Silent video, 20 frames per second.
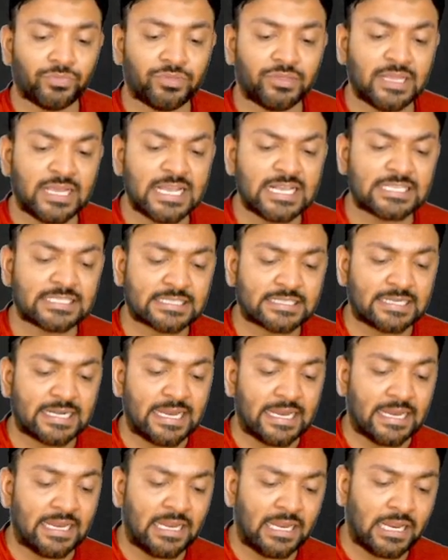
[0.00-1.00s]
These
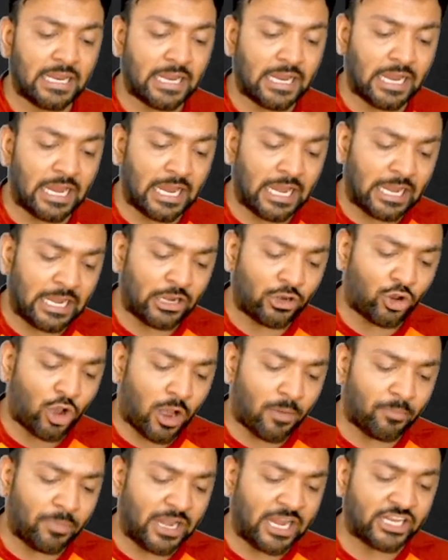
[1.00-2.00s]
three in
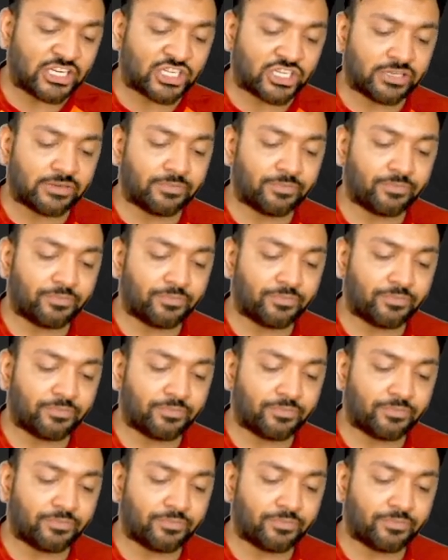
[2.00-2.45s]
combination